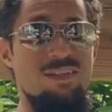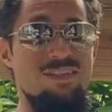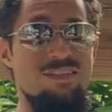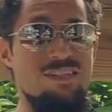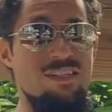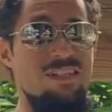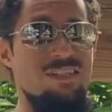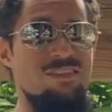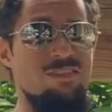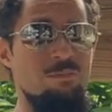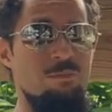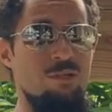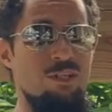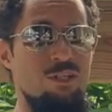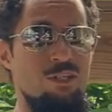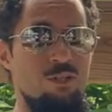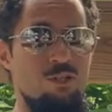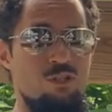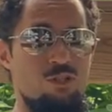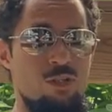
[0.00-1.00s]
It's getting some good
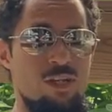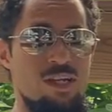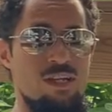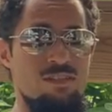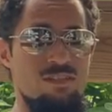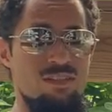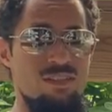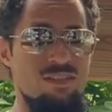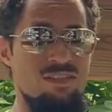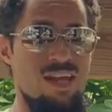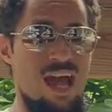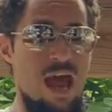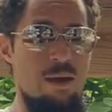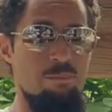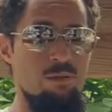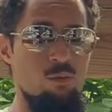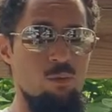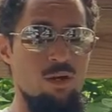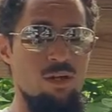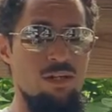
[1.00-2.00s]
nutrients. It's
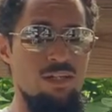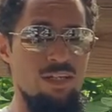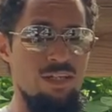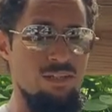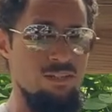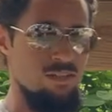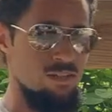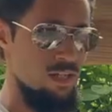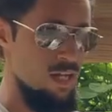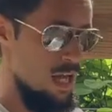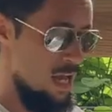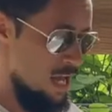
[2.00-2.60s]
happy where it is.